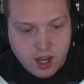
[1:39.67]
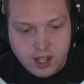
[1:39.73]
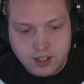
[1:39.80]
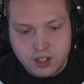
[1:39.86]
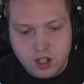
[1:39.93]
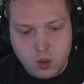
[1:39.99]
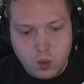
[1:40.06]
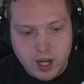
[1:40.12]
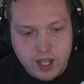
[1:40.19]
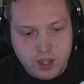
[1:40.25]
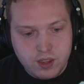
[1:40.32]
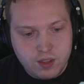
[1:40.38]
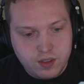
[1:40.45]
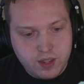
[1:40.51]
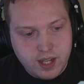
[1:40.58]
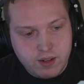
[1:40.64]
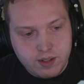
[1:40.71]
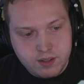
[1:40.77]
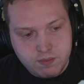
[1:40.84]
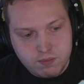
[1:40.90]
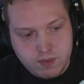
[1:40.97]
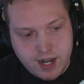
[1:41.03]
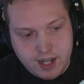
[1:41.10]
I don't know why there
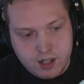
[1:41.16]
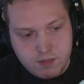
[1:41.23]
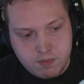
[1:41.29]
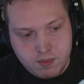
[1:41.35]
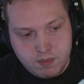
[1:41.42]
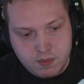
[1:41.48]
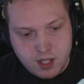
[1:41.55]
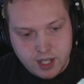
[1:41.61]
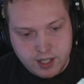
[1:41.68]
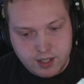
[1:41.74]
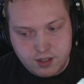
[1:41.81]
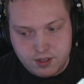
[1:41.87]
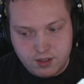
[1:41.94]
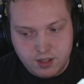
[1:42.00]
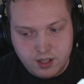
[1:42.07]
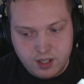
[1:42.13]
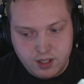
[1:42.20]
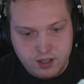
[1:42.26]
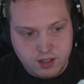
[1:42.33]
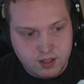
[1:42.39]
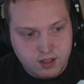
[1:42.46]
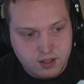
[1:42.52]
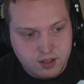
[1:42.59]
is random lights on
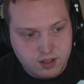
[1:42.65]
here.